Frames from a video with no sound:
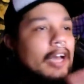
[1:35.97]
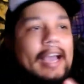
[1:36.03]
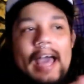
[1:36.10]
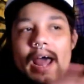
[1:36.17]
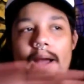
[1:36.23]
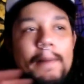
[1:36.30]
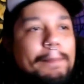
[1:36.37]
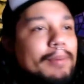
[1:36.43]
I
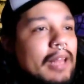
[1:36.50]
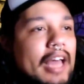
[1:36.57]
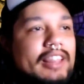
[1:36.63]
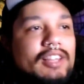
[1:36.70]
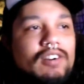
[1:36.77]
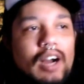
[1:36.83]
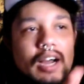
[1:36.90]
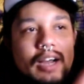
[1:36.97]
got a
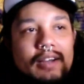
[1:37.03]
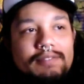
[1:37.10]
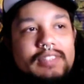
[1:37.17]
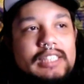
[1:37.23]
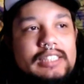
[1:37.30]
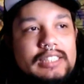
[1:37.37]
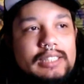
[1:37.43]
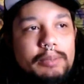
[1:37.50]
plethora of
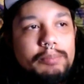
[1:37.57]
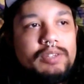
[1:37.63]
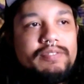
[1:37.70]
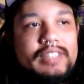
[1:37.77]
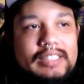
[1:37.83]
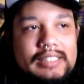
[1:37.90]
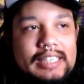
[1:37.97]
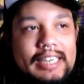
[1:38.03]
Disney
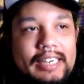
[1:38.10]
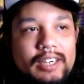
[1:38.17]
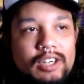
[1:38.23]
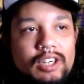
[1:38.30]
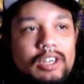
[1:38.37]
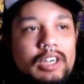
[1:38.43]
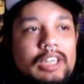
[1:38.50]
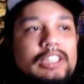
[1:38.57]
movies
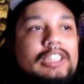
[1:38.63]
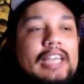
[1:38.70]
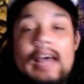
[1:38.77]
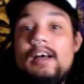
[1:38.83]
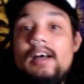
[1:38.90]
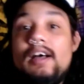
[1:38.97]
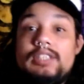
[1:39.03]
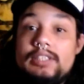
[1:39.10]
here.
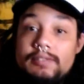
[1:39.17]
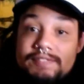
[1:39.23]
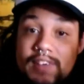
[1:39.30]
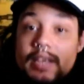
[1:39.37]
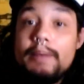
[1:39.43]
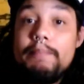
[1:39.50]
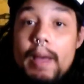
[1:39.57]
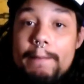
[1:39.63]
Shout out to
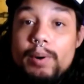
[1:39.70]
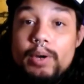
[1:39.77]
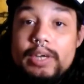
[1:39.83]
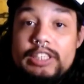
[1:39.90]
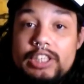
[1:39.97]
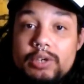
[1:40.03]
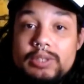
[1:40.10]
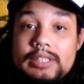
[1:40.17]
fucking my boy
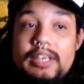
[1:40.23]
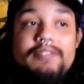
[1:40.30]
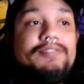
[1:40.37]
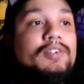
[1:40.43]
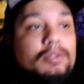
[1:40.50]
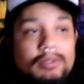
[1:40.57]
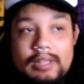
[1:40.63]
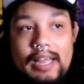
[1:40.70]
Joseph,
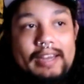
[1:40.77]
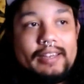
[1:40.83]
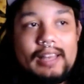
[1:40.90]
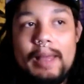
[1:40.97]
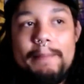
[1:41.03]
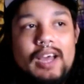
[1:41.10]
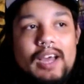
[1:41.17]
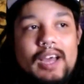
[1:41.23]
who like
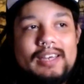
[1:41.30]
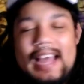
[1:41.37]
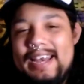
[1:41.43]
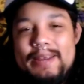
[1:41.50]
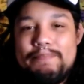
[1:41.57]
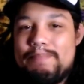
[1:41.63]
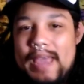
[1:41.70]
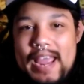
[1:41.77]
let me on it. I
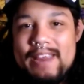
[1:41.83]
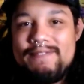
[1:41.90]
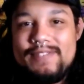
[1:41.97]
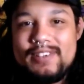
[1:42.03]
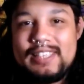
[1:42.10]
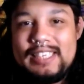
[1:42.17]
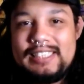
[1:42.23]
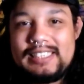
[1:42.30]
didn't pay for
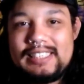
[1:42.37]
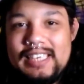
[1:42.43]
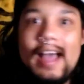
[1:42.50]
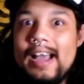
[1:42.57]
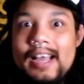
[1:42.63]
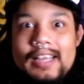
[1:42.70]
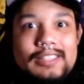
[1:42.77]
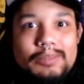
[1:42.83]
this.
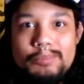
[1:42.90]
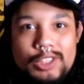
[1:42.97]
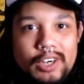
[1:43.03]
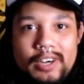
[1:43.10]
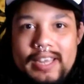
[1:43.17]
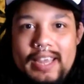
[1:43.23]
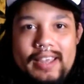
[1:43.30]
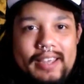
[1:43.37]
I got some
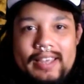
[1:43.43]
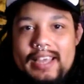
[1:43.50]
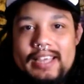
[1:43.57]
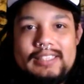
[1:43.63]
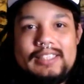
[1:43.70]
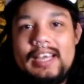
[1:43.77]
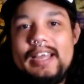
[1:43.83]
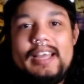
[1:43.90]
jerky in
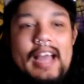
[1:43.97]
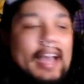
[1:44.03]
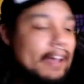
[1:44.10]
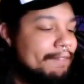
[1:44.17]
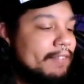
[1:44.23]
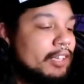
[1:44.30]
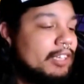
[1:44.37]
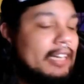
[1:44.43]
case like
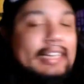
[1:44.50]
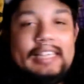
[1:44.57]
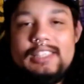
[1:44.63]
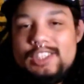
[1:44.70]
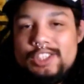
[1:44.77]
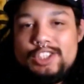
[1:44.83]
I feel the need to